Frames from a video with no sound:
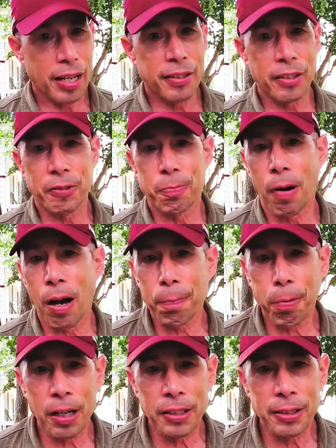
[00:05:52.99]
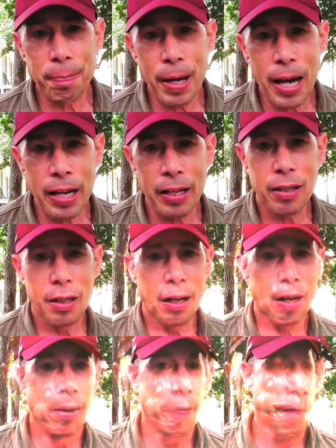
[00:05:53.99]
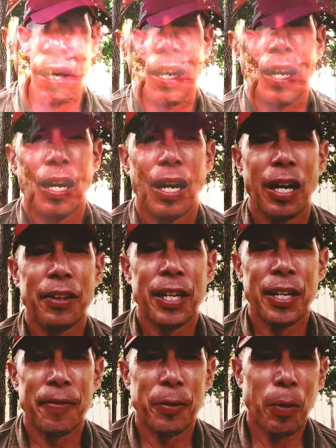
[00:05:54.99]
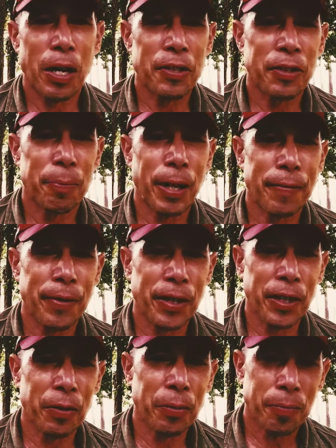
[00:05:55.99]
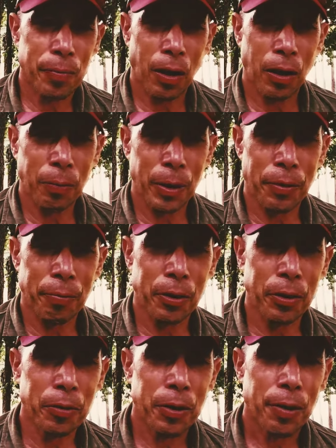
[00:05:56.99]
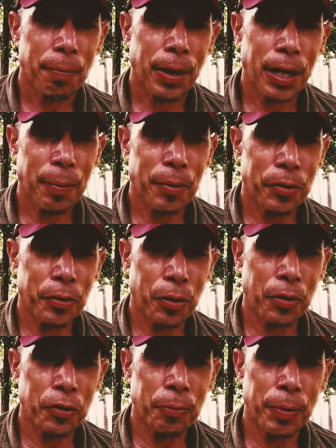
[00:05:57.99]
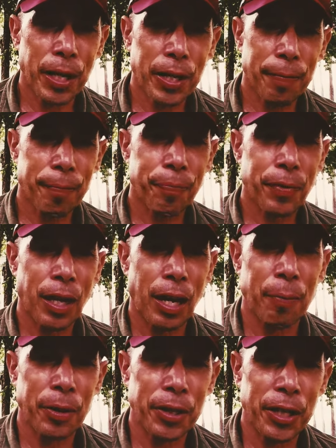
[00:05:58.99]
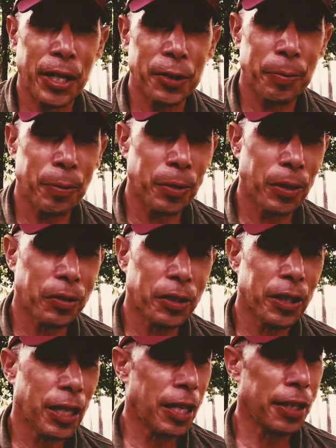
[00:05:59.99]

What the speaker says: It's a small price to pay. I thank you for watching my video all the way through. My name is Zoran Smake. I'm with eXp Realty.